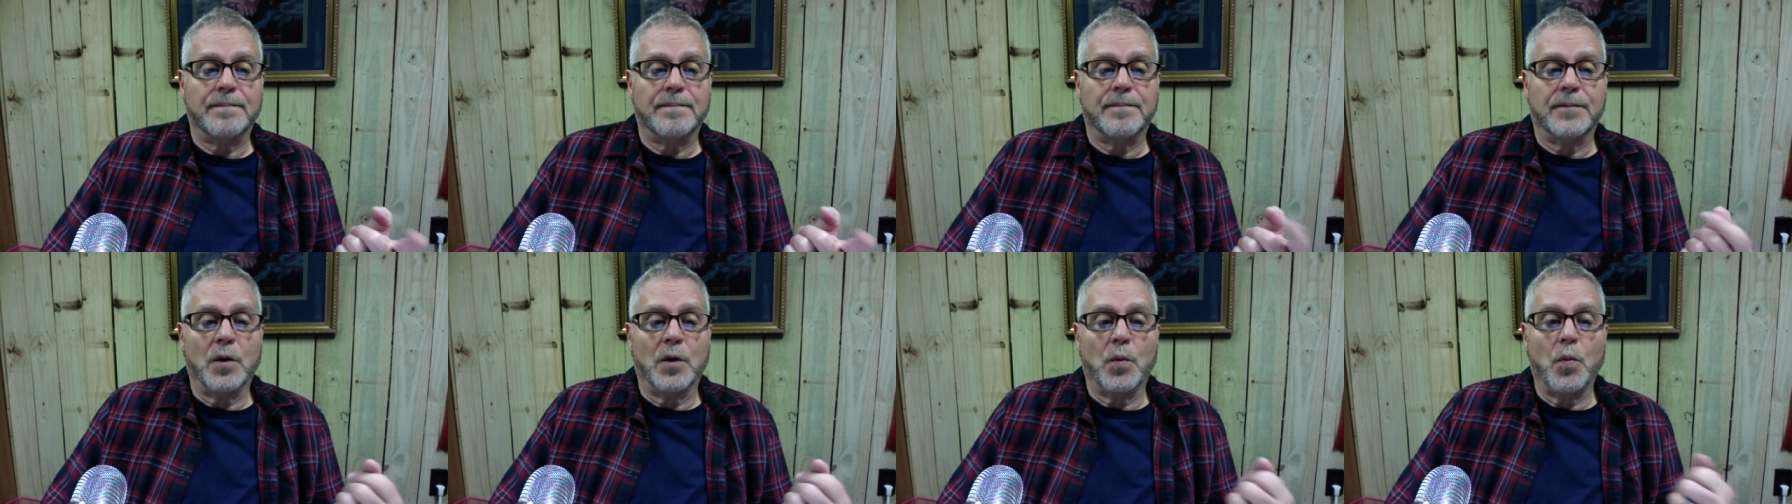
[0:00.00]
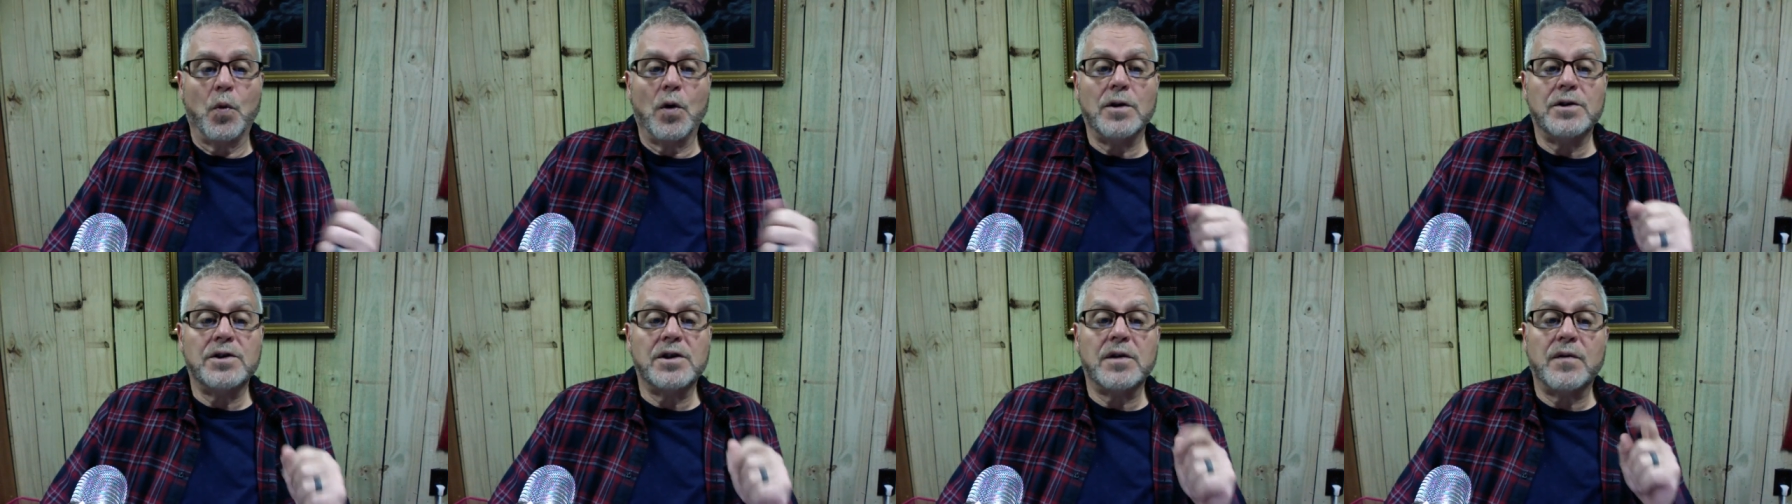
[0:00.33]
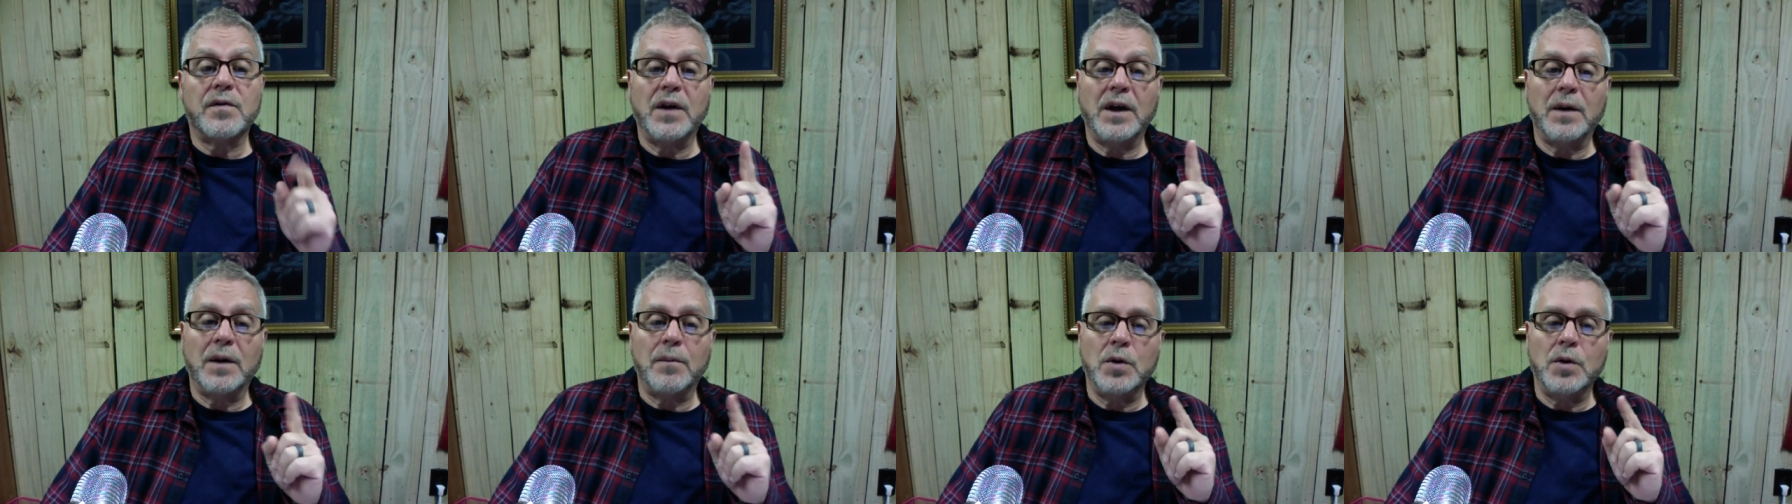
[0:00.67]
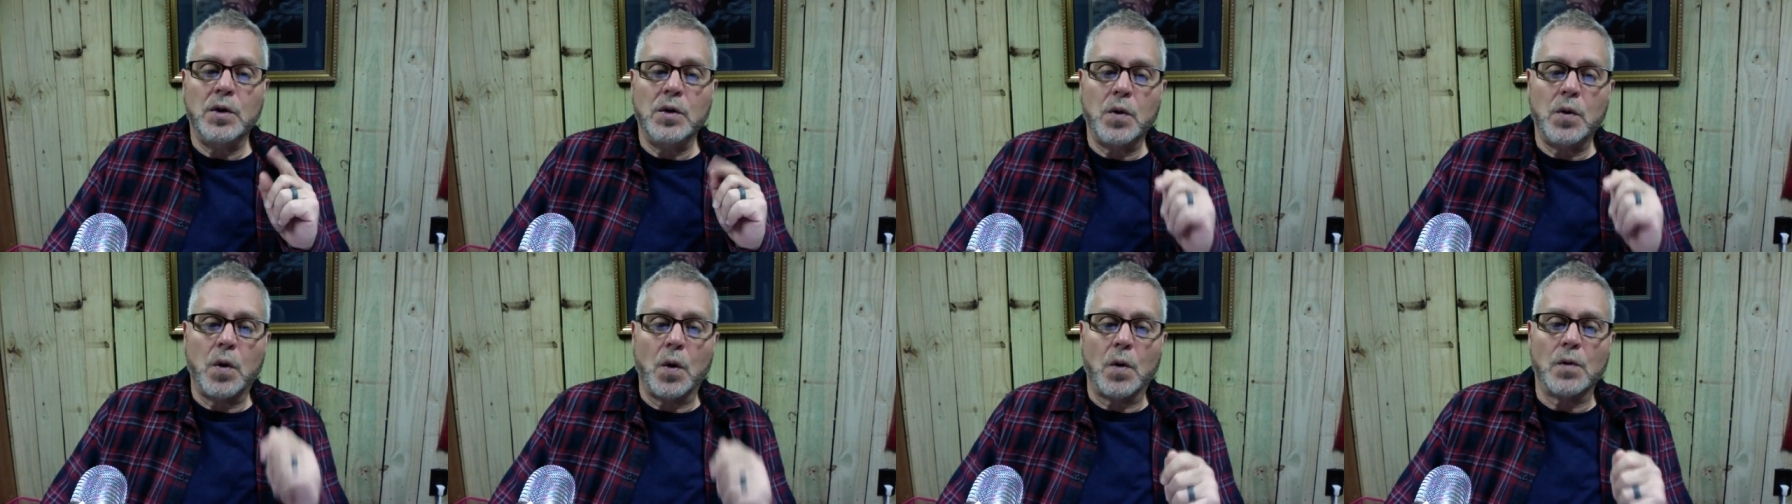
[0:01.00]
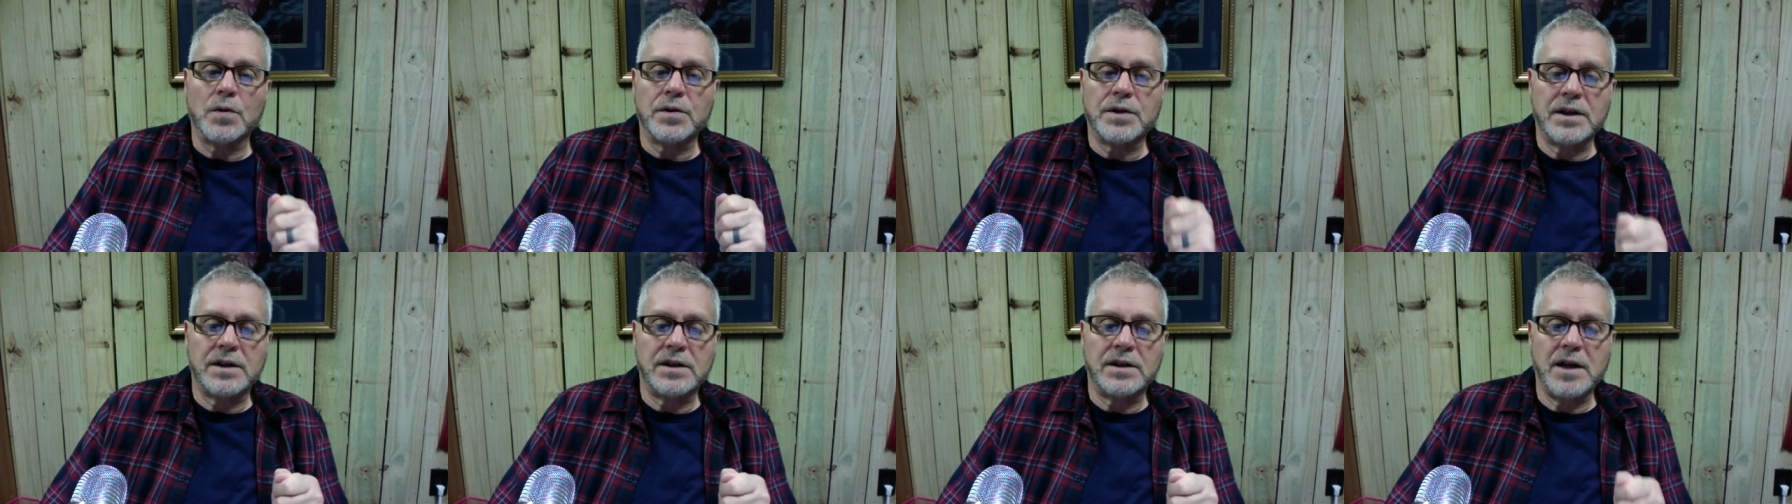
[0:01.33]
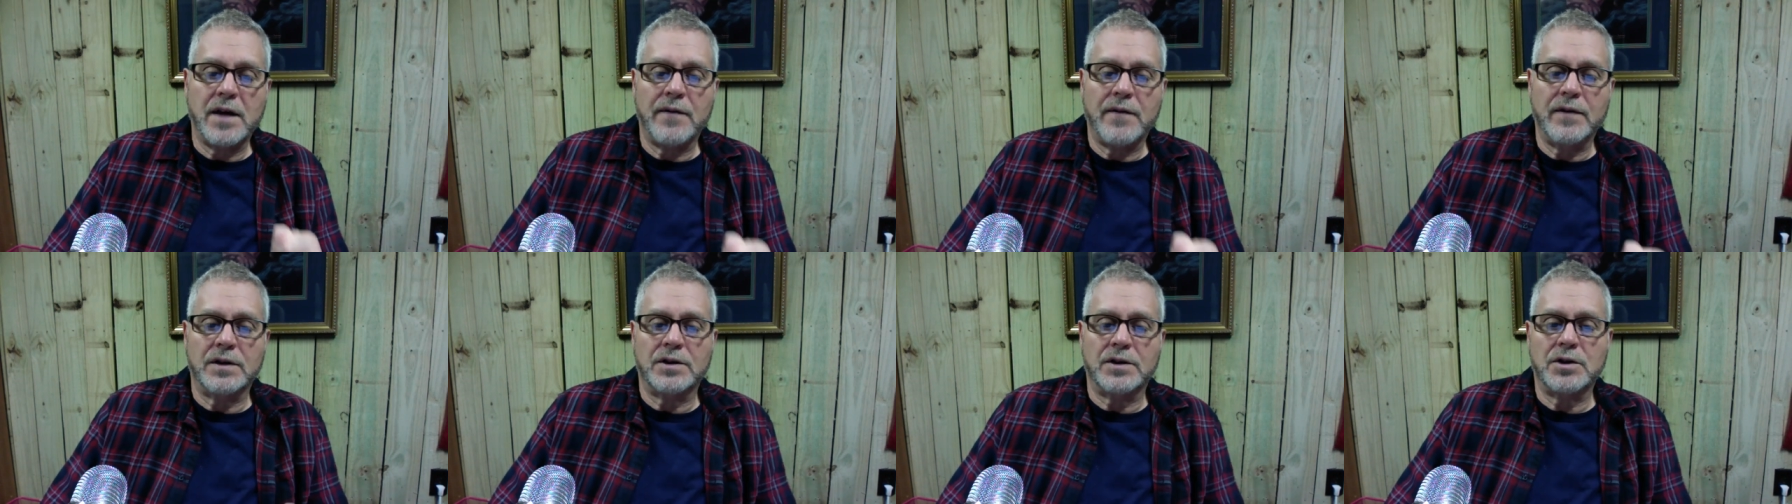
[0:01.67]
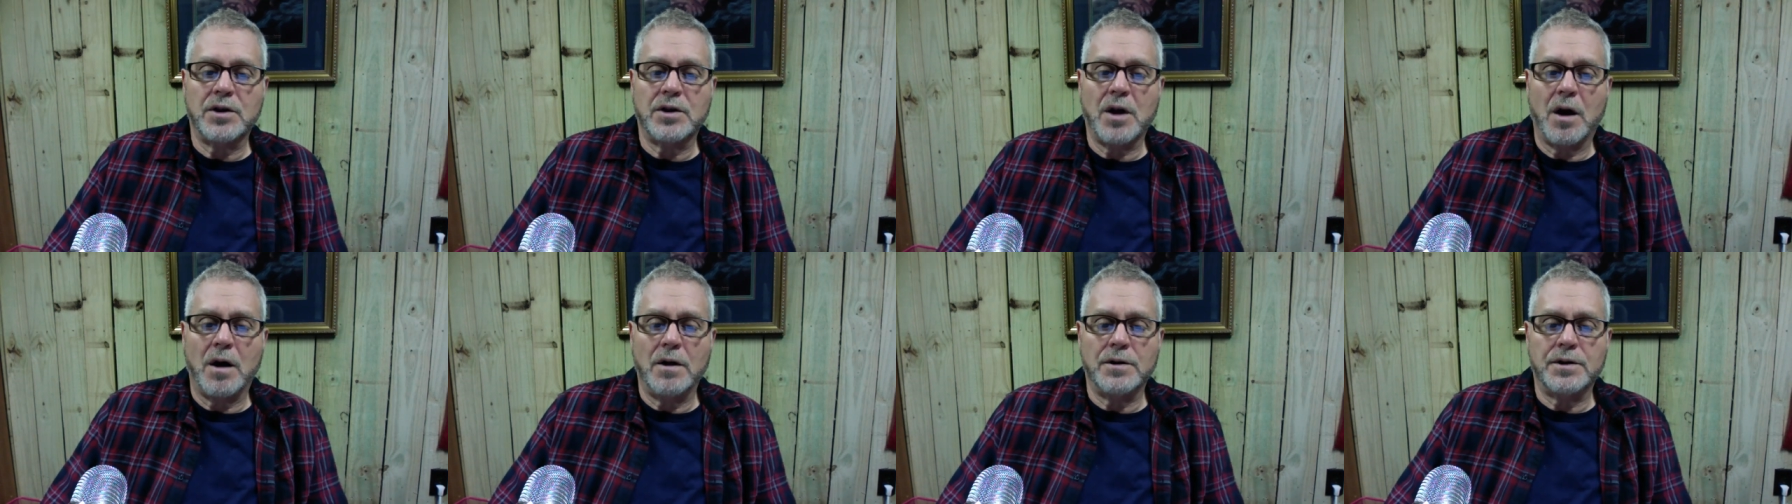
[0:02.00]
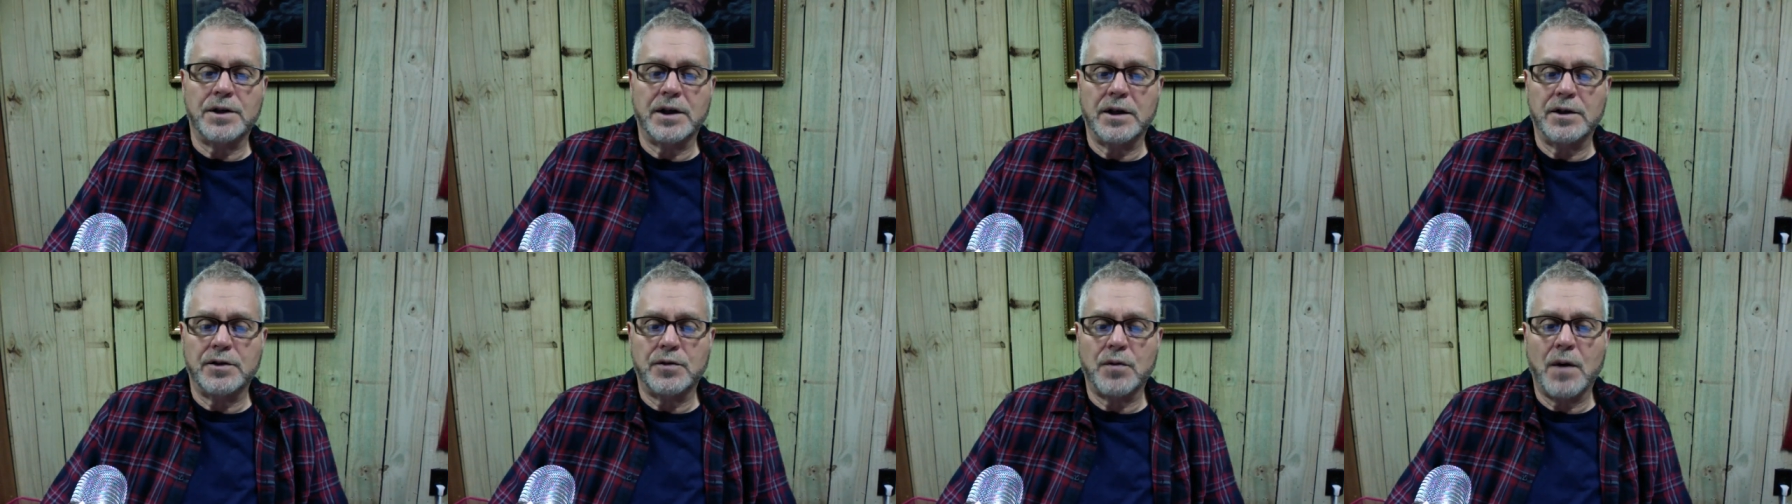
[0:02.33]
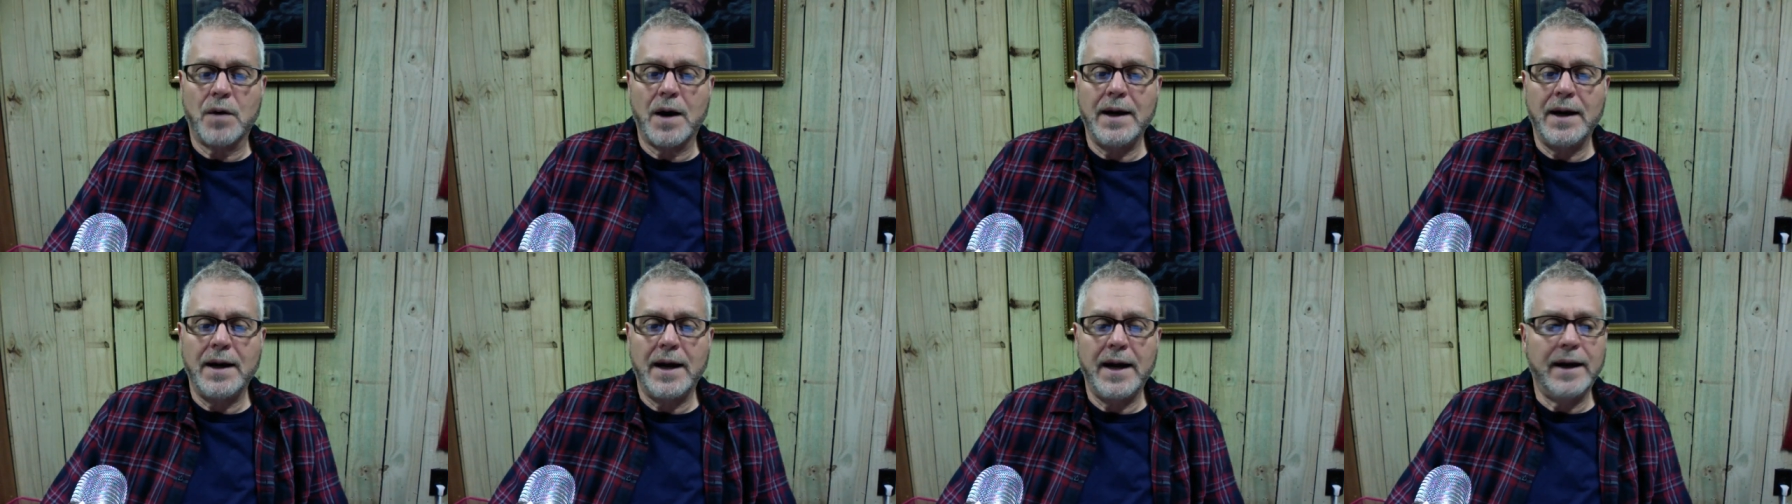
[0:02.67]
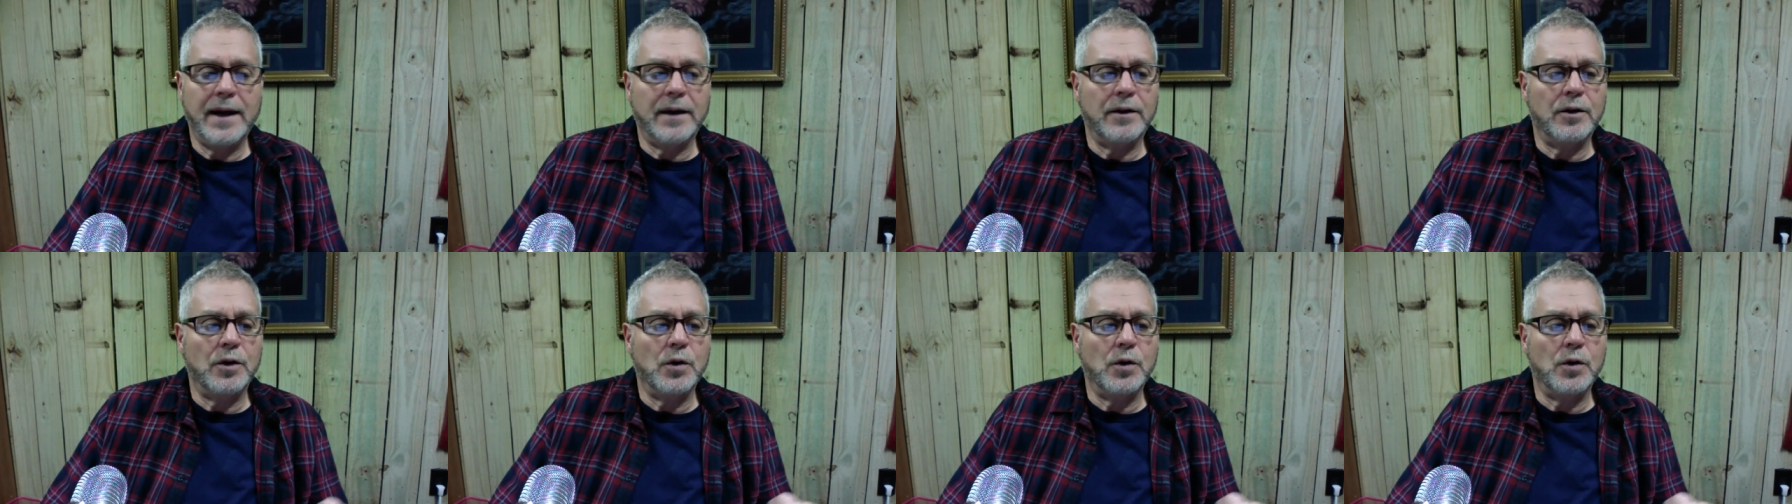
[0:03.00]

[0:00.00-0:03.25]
the words of him who holds the seven stars in his right hand,